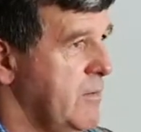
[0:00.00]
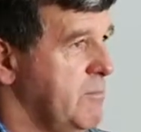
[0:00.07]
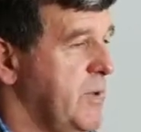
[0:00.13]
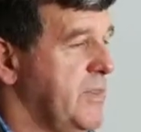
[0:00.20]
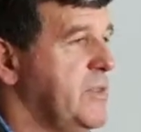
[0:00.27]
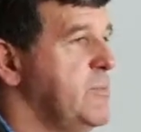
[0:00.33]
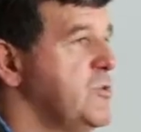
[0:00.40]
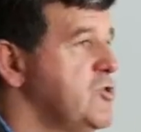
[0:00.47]

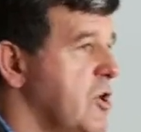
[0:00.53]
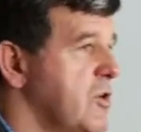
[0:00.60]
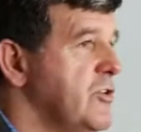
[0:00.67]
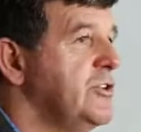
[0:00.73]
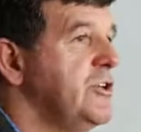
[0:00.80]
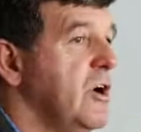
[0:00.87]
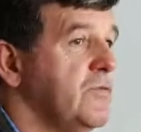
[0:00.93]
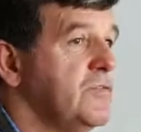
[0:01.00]
but the
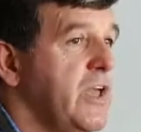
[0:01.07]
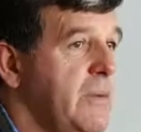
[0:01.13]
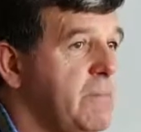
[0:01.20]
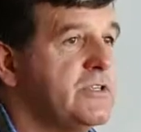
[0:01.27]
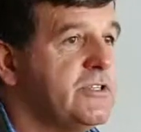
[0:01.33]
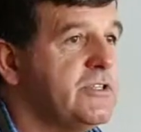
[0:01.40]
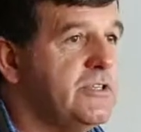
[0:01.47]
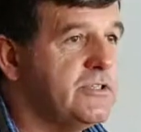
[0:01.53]
majority of the
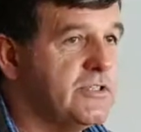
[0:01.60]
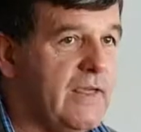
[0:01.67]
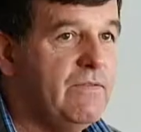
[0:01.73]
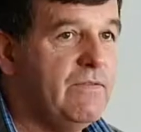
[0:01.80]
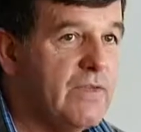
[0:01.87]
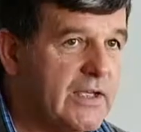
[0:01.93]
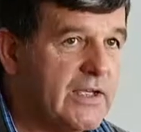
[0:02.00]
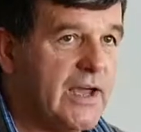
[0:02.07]
embassies in
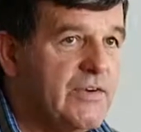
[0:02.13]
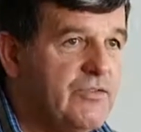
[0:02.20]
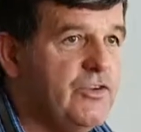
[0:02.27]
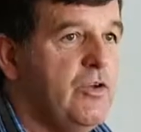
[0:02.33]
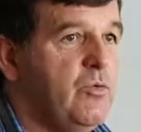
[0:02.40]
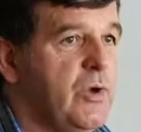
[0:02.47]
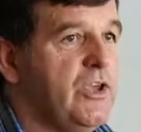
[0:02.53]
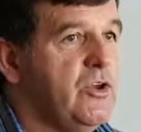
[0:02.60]
the country
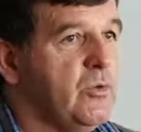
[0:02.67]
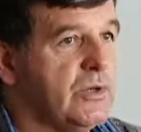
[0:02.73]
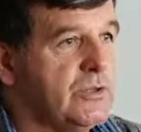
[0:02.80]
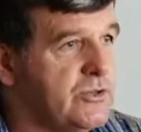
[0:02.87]
where you want